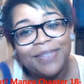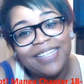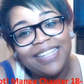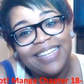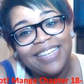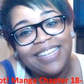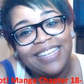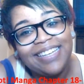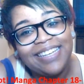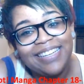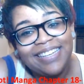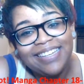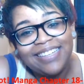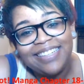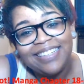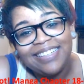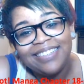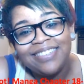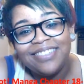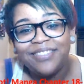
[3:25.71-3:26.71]

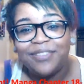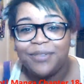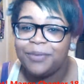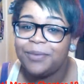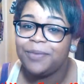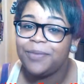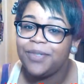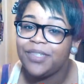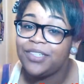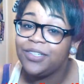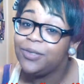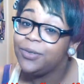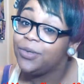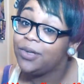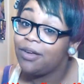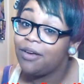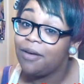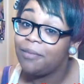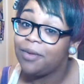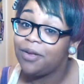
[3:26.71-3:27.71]
please remember
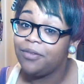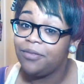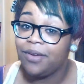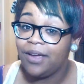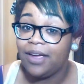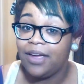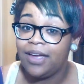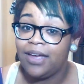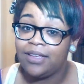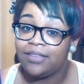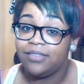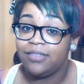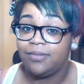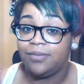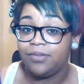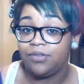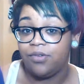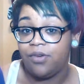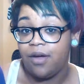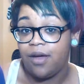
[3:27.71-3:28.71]
to comment, rate, and
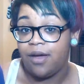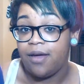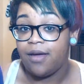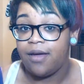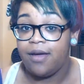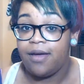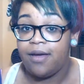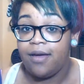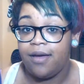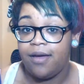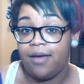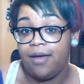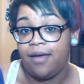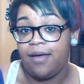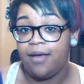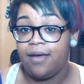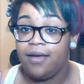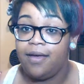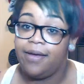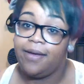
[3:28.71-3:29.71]

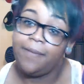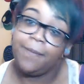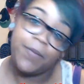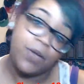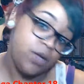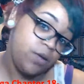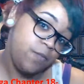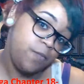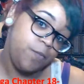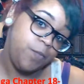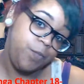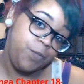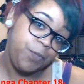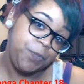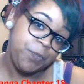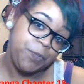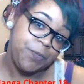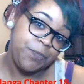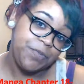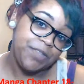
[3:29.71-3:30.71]
subscribe.
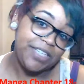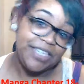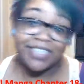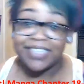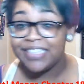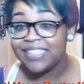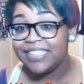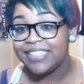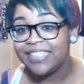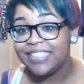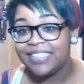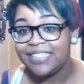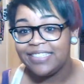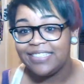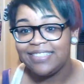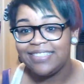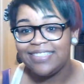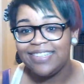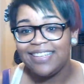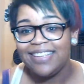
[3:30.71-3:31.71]
And this
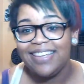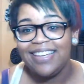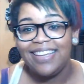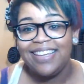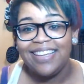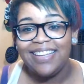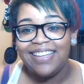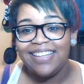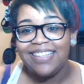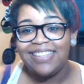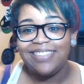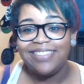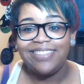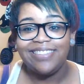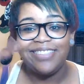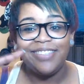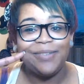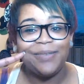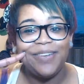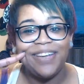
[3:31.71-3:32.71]
is
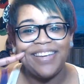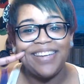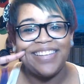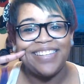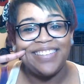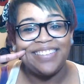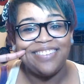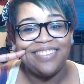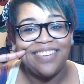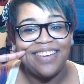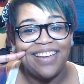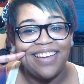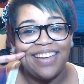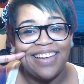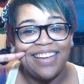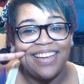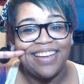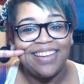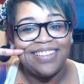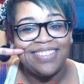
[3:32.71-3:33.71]

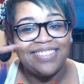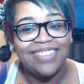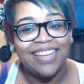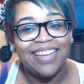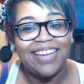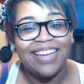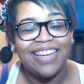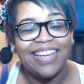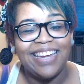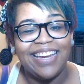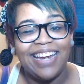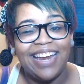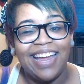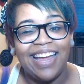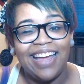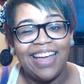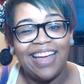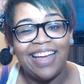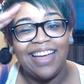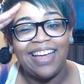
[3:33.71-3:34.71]
TsubakiSwagg saying
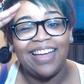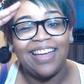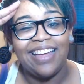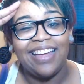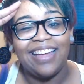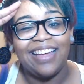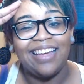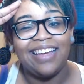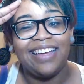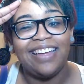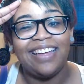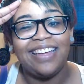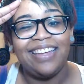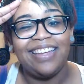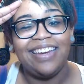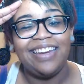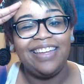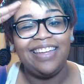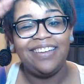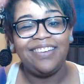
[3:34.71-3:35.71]

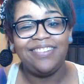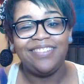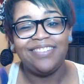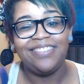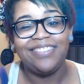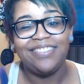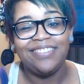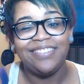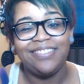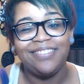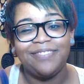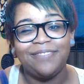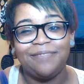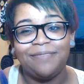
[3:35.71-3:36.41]
adios.